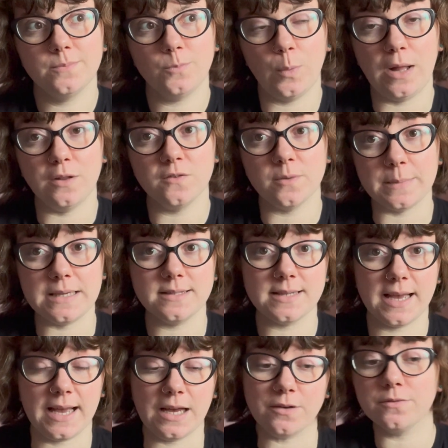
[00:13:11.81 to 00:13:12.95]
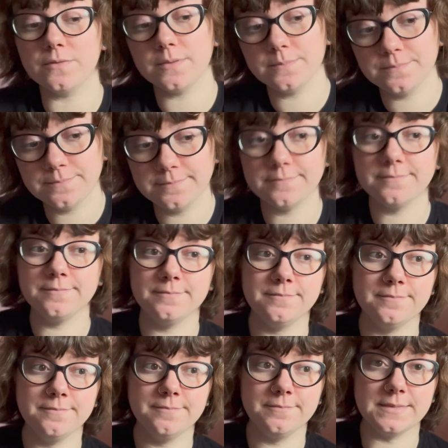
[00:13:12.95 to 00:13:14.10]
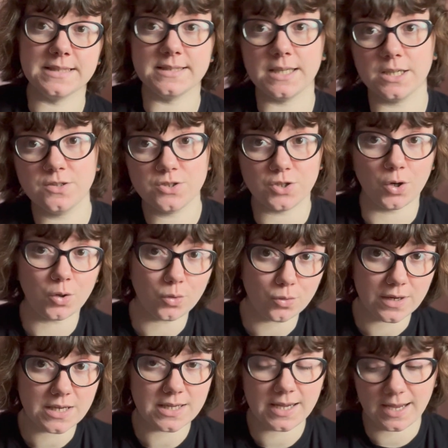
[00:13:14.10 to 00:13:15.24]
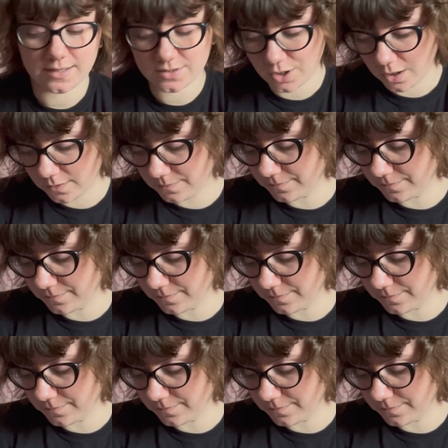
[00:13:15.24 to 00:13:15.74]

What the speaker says: well for me to have the second sock already cast on.